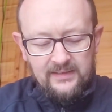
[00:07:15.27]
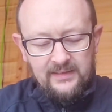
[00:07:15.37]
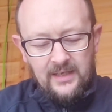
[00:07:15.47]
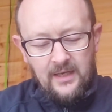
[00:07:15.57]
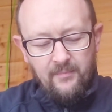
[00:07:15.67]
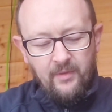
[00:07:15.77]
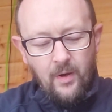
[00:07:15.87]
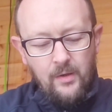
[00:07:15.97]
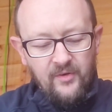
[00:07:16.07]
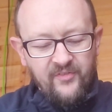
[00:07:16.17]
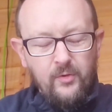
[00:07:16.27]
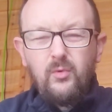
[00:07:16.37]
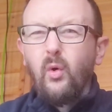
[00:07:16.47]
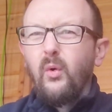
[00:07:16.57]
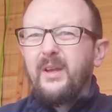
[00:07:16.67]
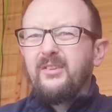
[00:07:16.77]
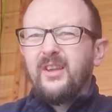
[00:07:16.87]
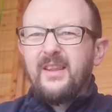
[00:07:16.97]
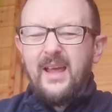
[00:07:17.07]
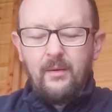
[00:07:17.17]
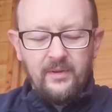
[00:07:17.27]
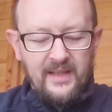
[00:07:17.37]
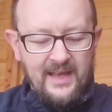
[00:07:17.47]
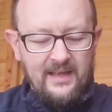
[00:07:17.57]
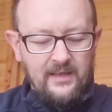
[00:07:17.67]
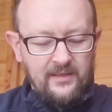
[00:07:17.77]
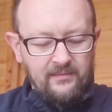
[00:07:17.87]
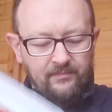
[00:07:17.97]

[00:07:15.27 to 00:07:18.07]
there are a few naughties in there and that, and